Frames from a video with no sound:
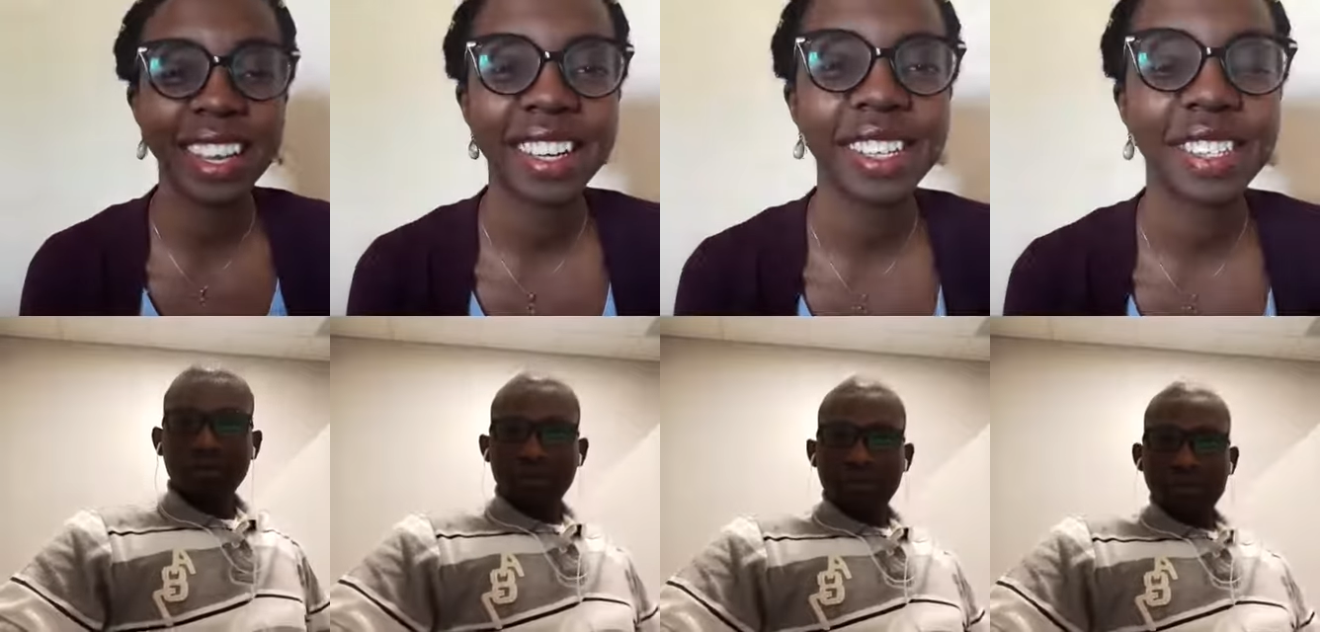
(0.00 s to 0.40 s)

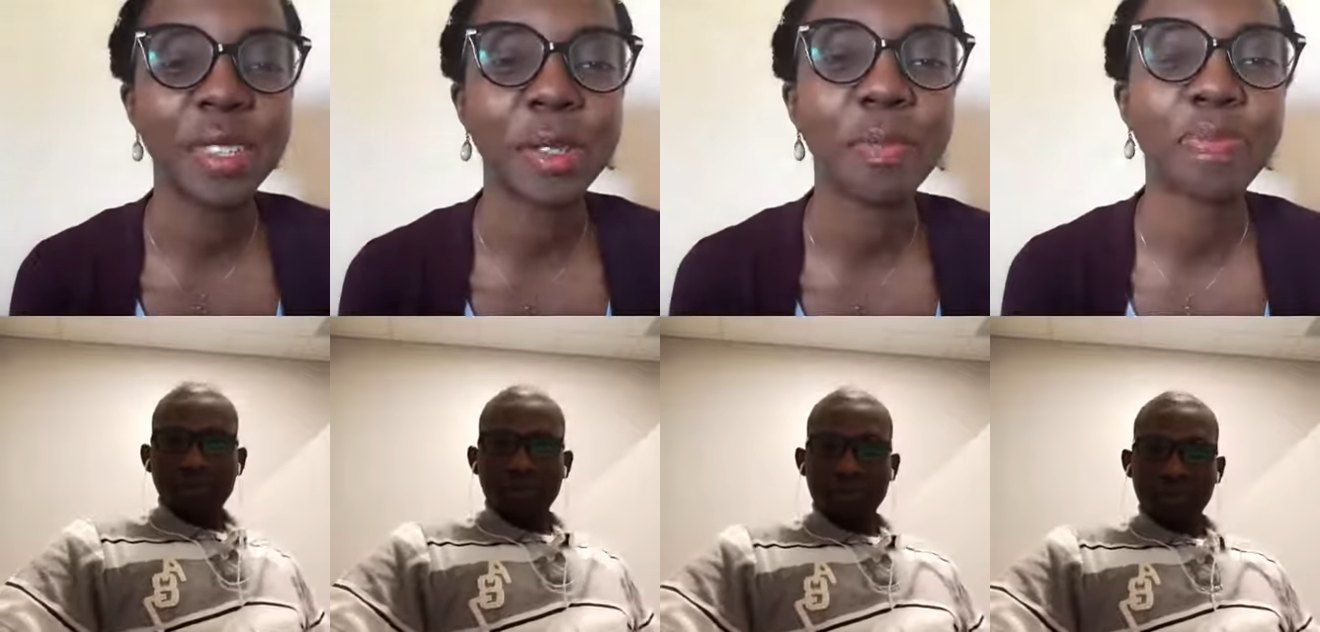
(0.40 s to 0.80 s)

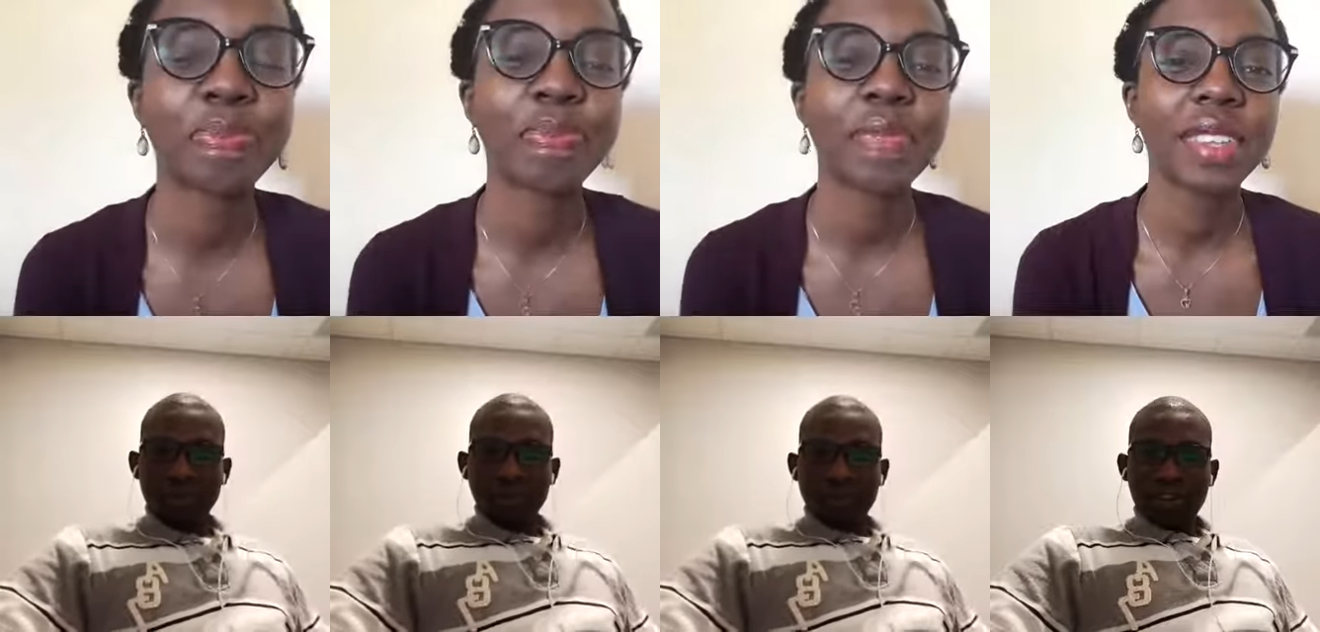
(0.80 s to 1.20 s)
Speaker 1: So
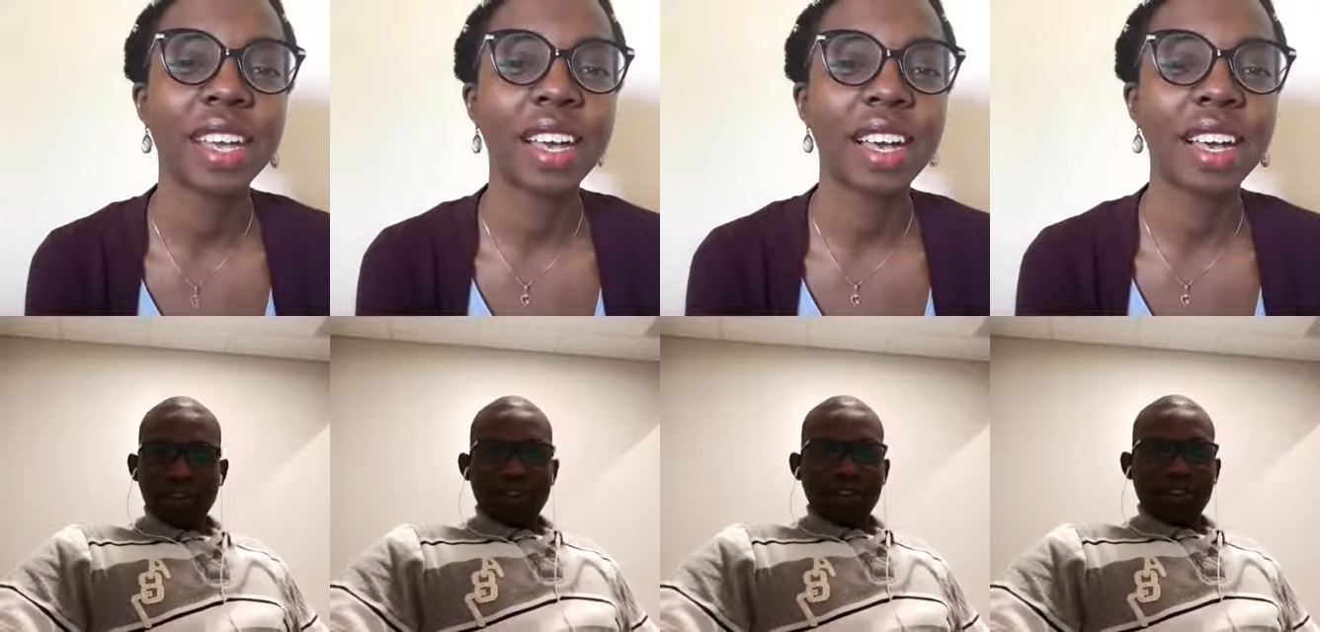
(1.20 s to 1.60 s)

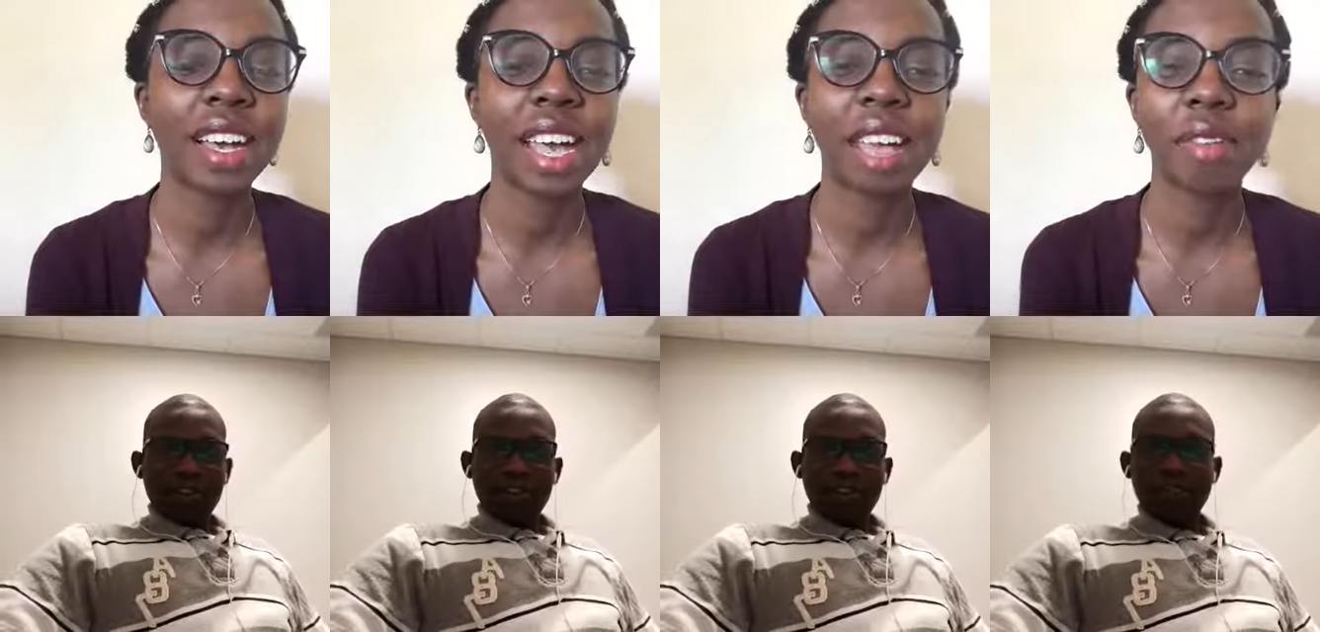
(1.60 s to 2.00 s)
uh,
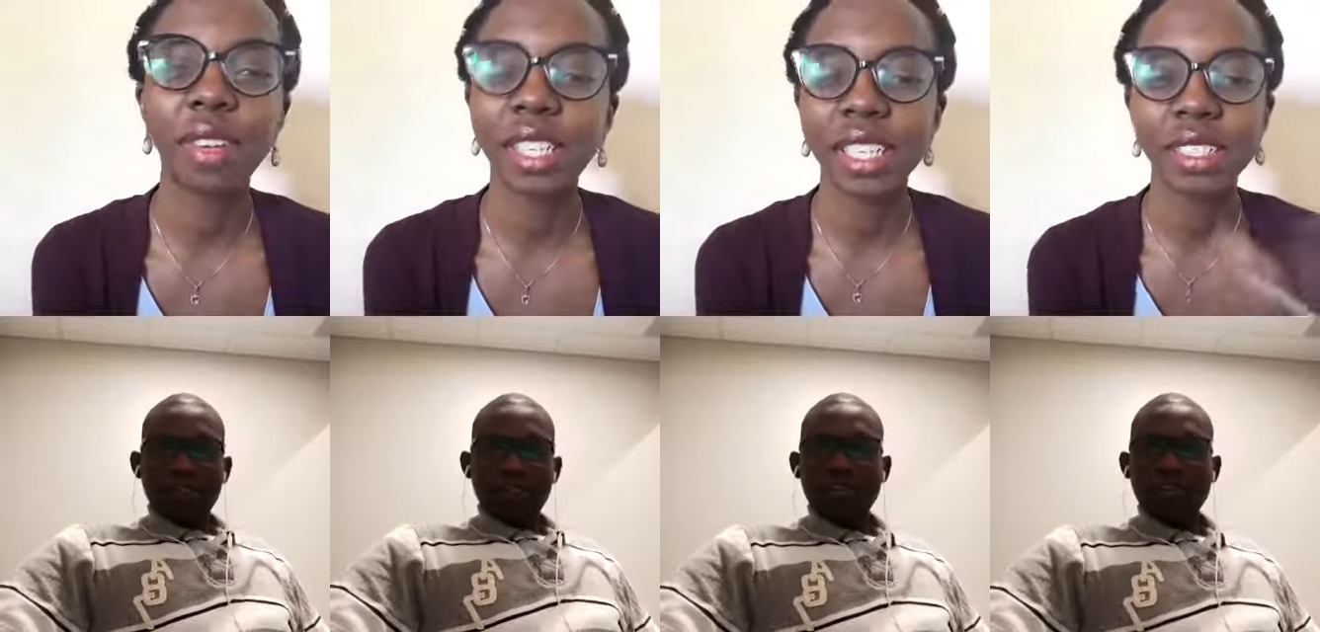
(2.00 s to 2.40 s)
I have
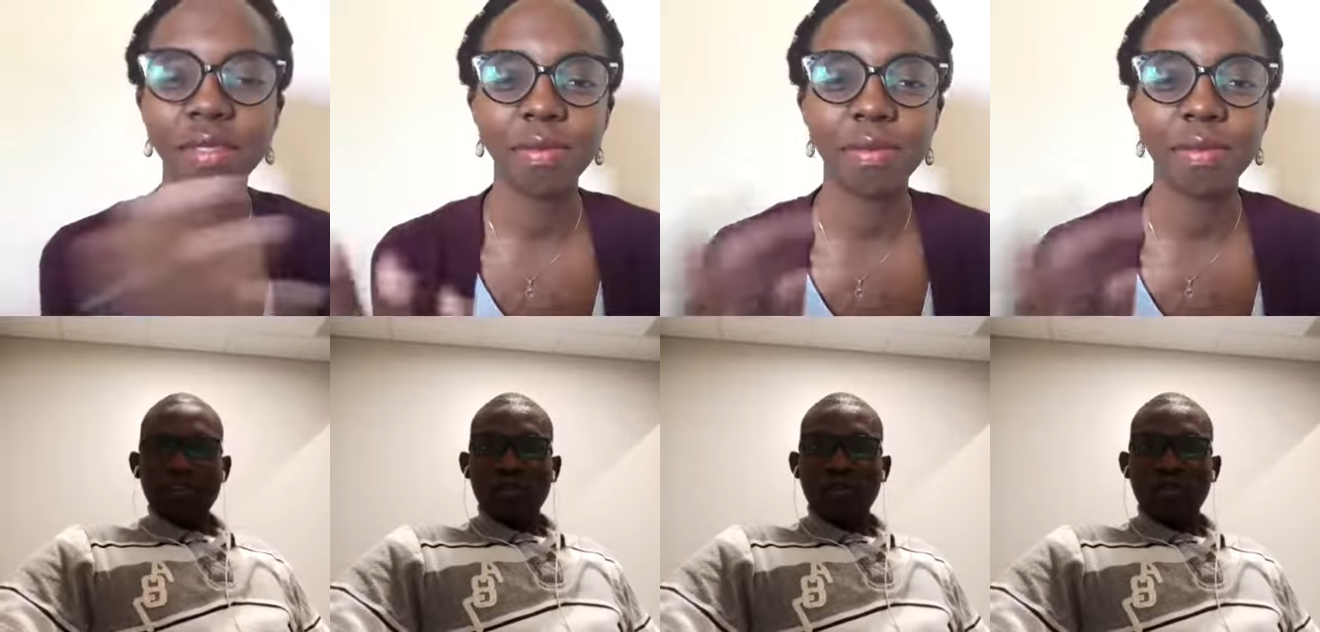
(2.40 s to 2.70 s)
already